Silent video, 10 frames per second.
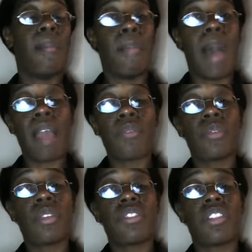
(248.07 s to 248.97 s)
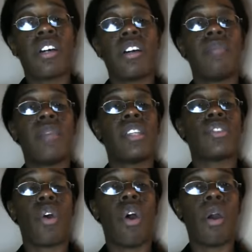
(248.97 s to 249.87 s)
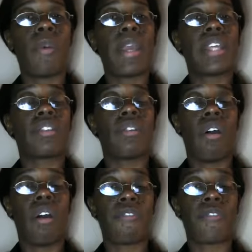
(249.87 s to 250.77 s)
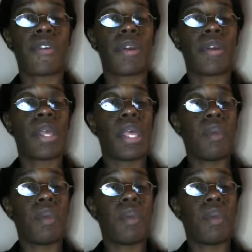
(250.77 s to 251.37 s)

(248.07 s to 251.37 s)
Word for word: My rule of thumb is always to offer